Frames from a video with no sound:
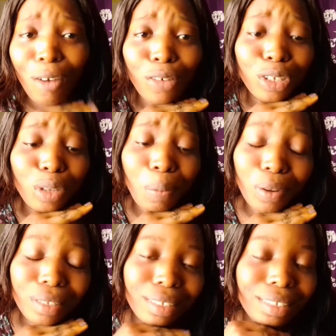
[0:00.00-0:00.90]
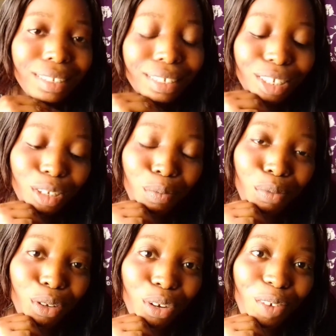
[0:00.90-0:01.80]
for supporting this
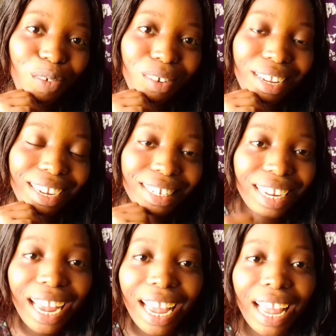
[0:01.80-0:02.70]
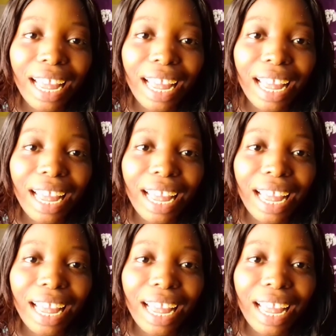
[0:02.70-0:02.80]
beautiful lady.